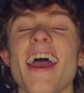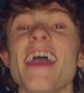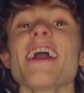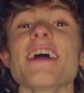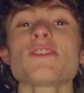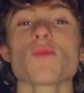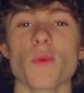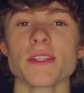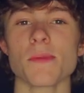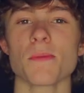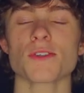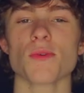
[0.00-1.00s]
Hey guys,
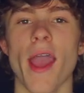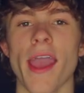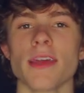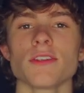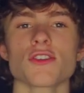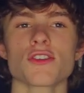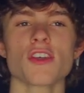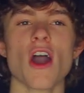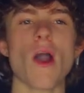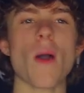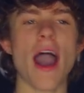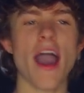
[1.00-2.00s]
what's up? It's Ryan.
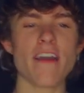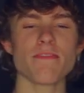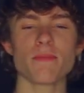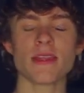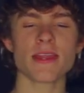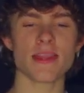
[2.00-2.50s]
So I've been